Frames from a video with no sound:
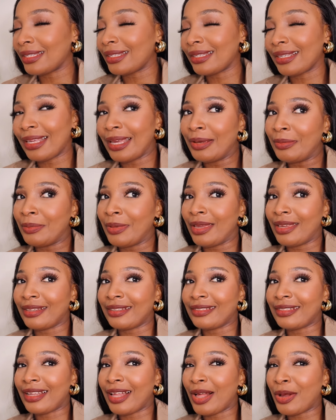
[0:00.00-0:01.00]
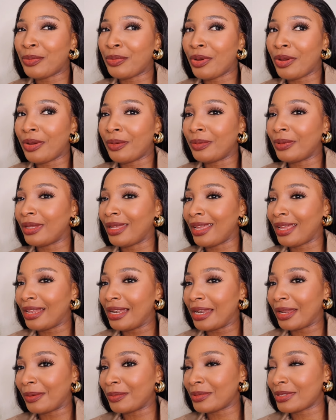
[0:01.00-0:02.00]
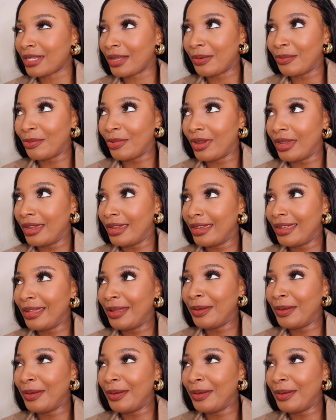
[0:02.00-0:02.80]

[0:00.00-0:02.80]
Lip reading: yeah, man, I'll probably end up somewhere